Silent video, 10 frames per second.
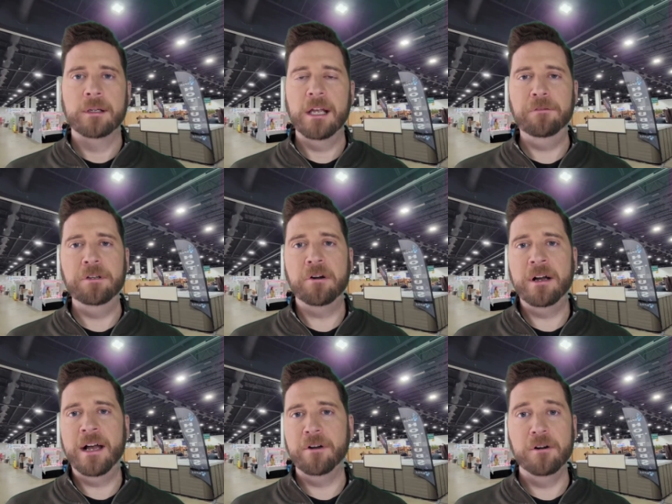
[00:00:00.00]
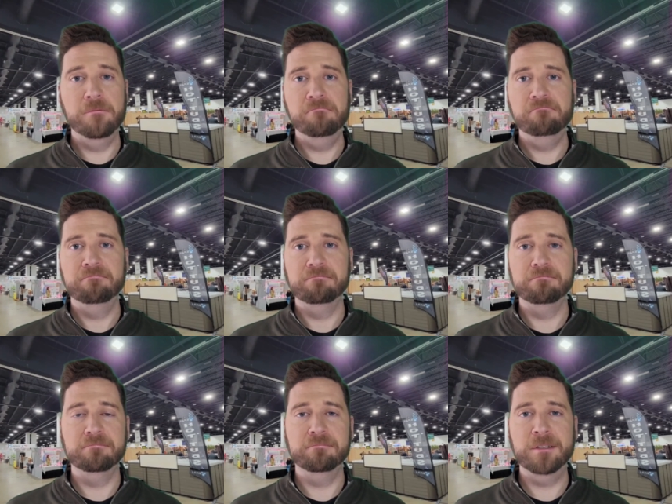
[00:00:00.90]
If you don't have a home,
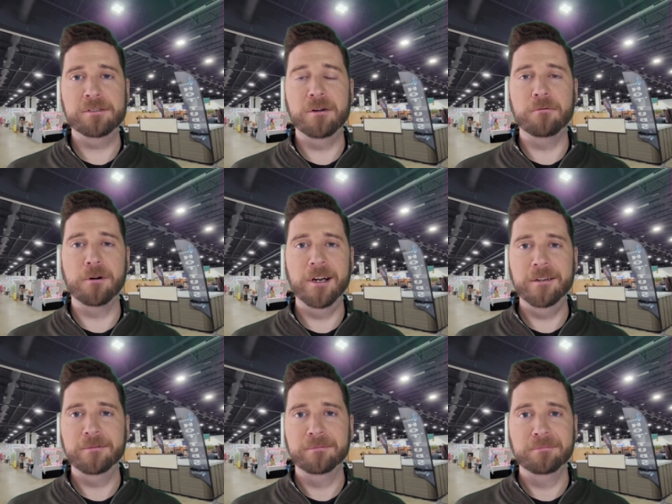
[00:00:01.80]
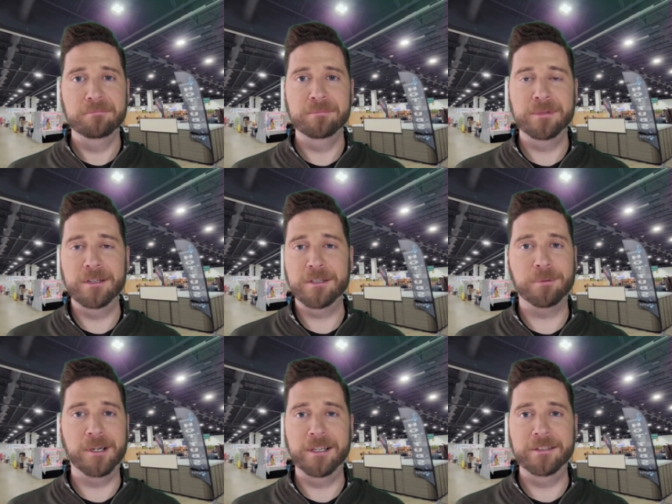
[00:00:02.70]
there's no worry. There's
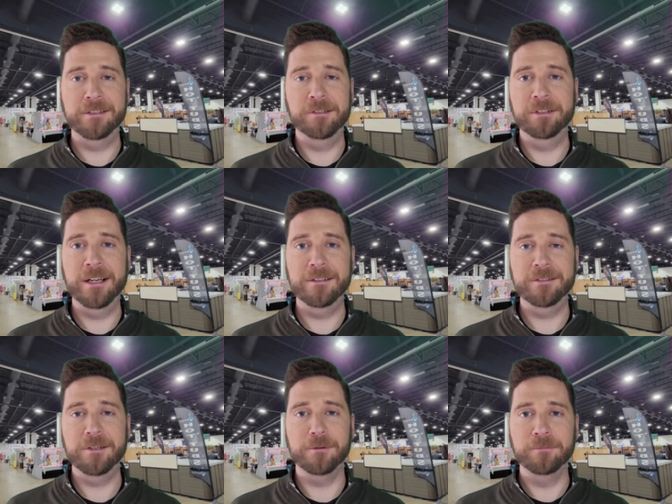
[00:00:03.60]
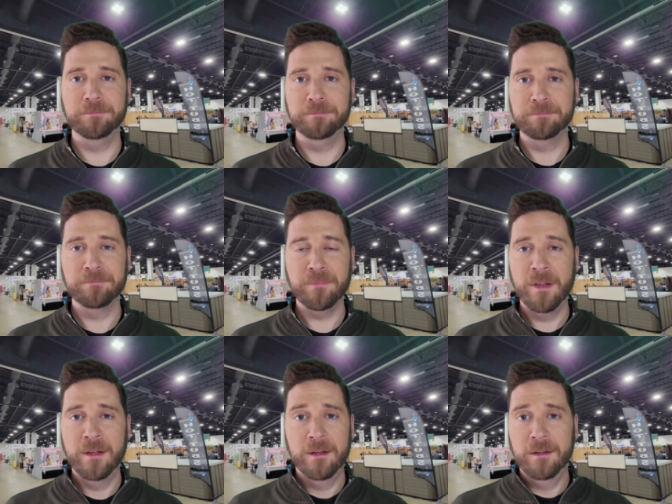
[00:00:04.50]
plenty to do there too.
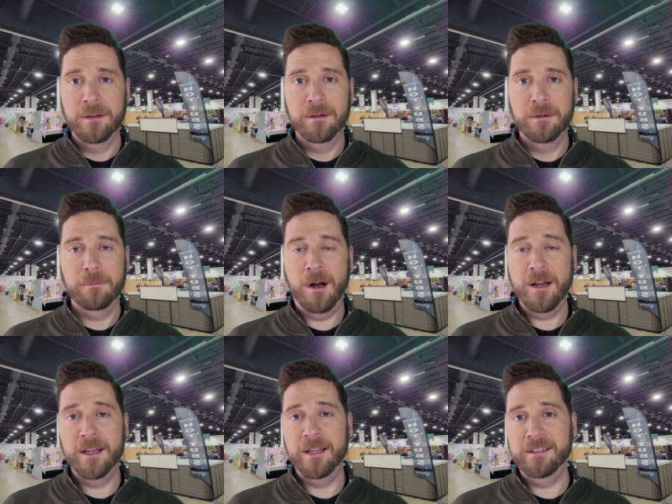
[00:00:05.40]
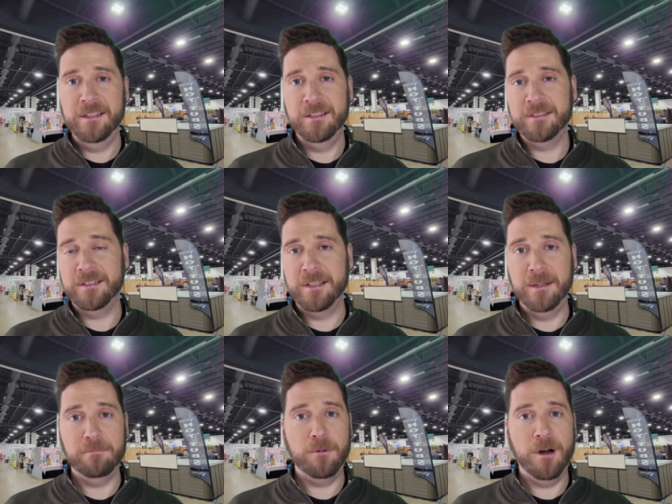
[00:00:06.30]
Walk in. Here's a
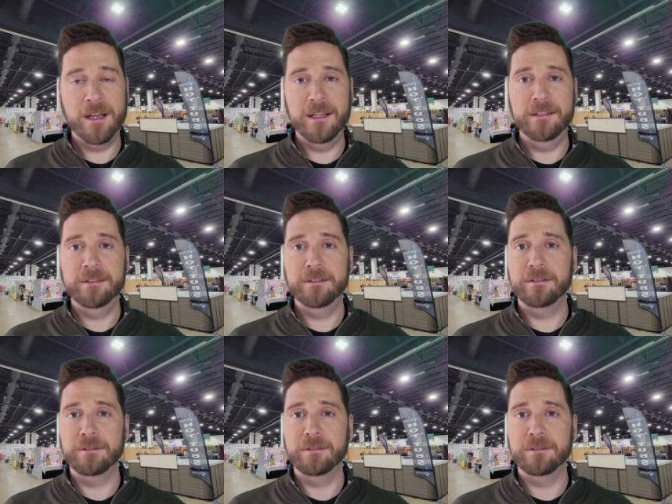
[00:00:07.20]
tip. Walk in.